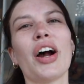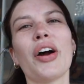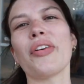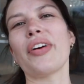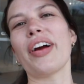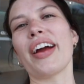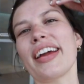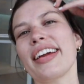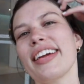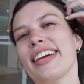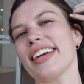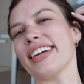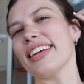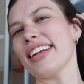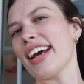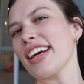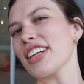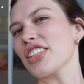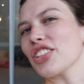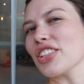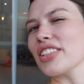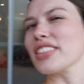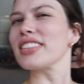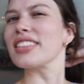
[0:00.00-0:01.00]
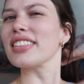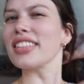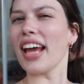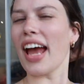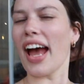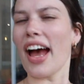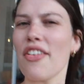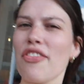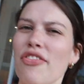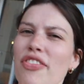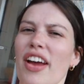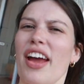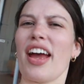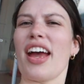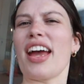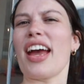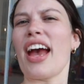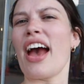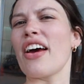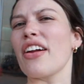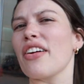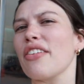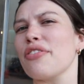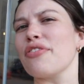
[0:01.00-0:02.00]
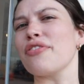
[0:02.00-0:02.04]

All right, Connections Cafe out of